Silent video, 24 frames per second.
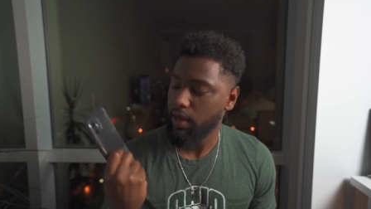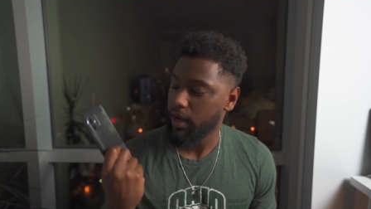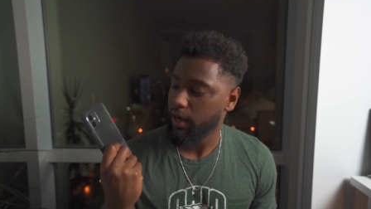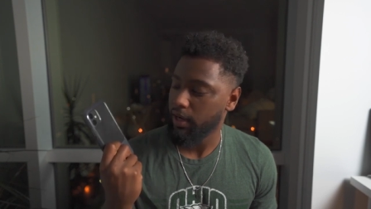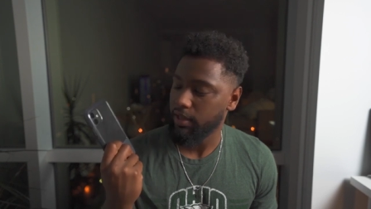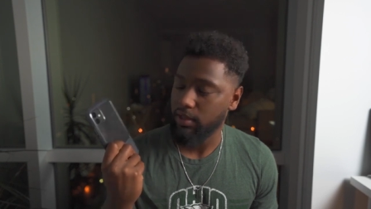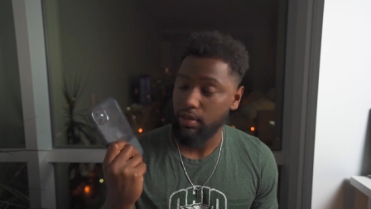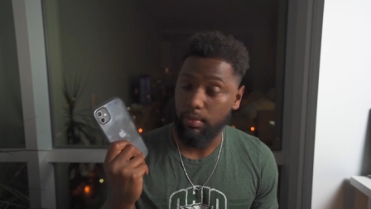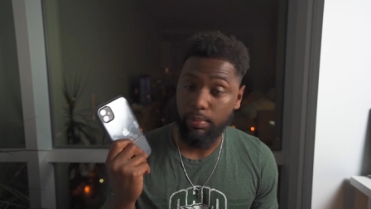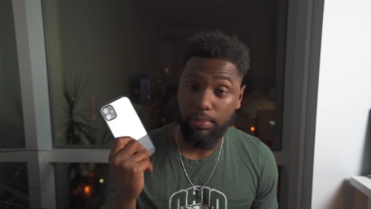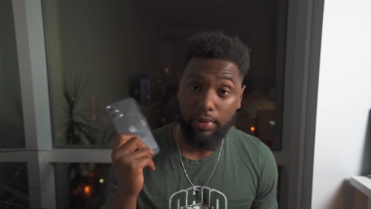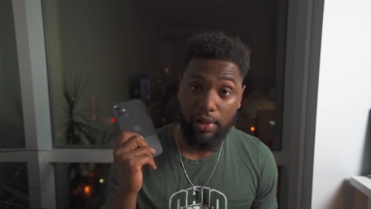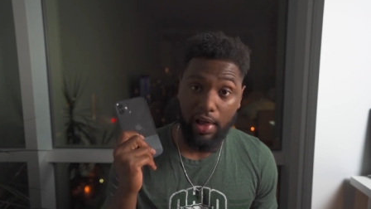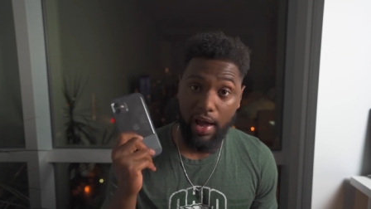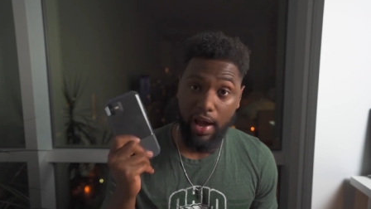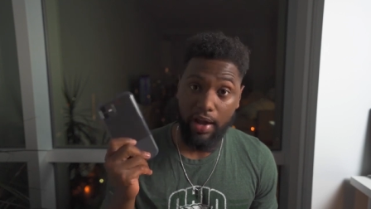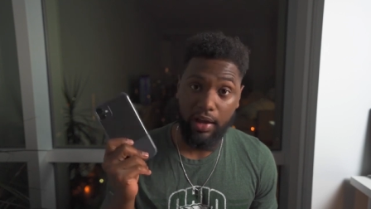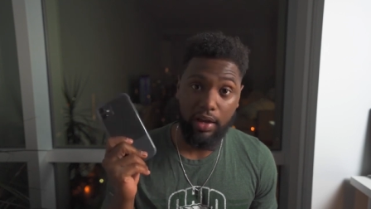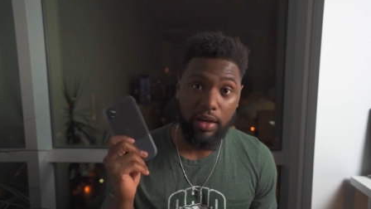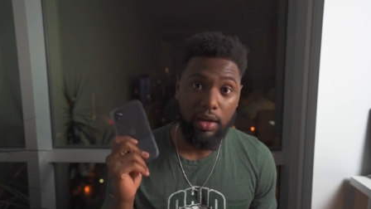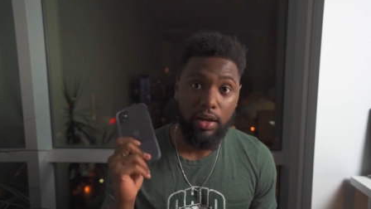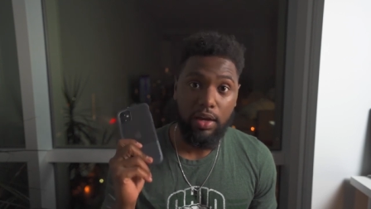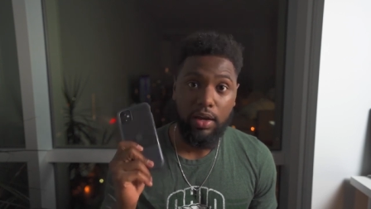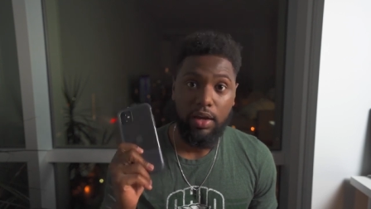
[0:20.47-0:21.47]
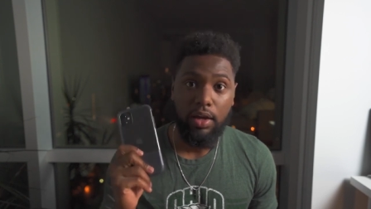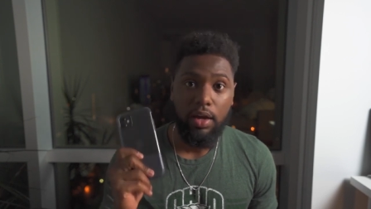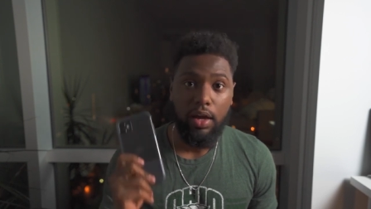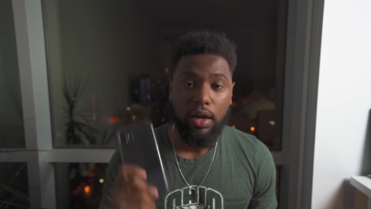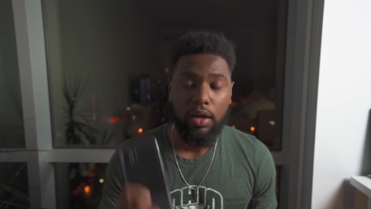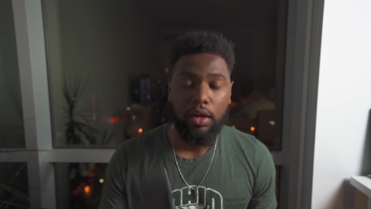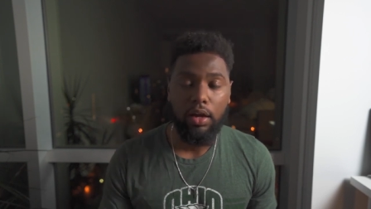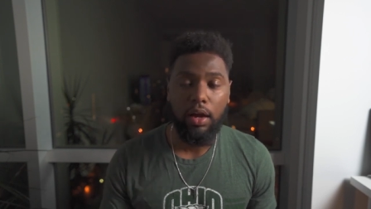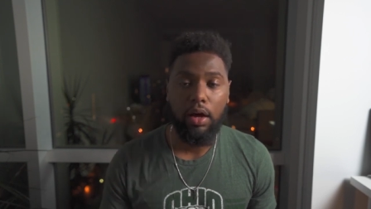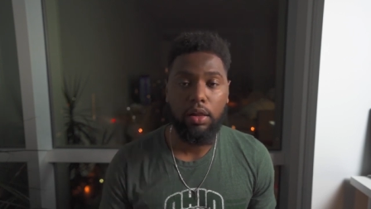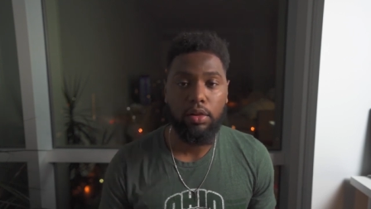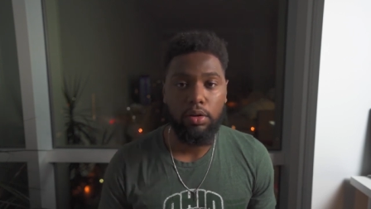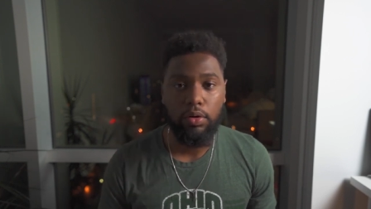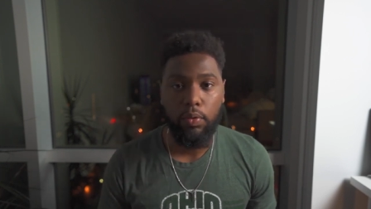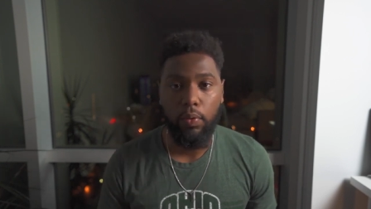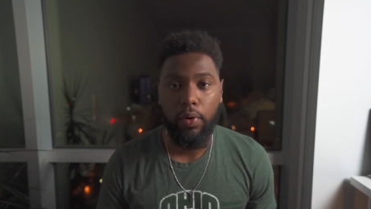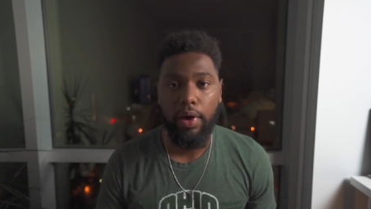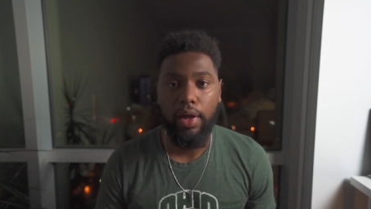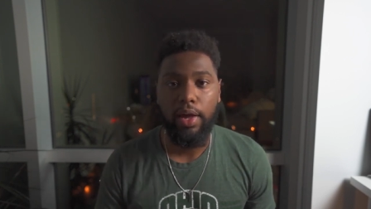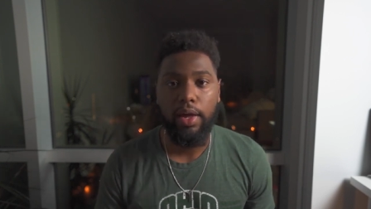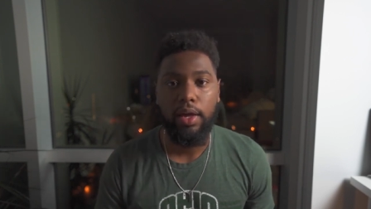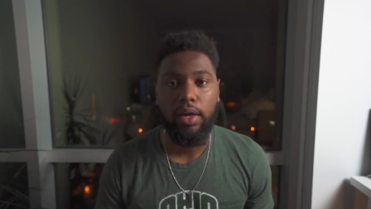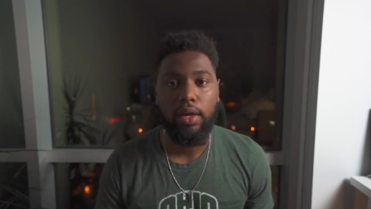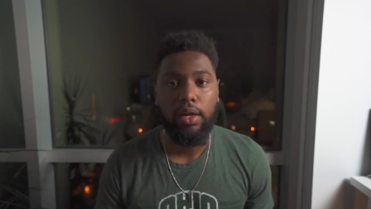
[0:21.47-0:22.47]
I got the black
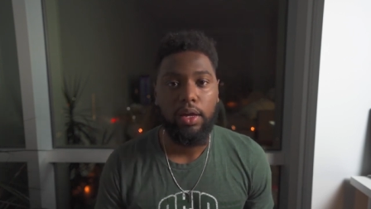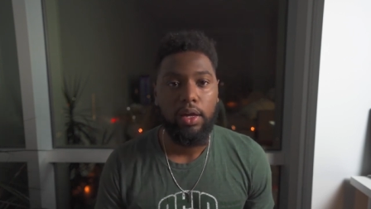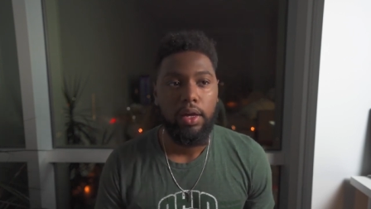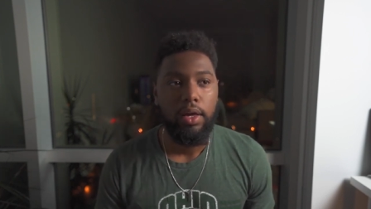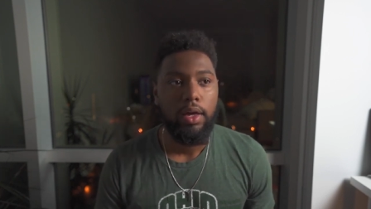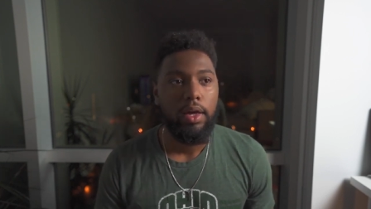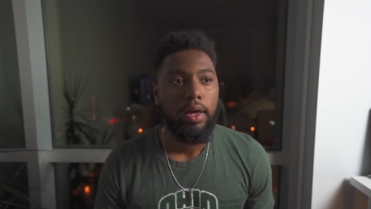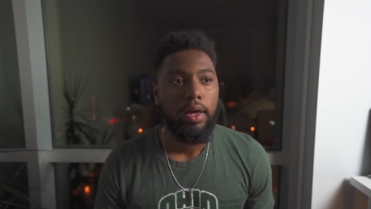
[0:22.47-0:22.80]
colorway,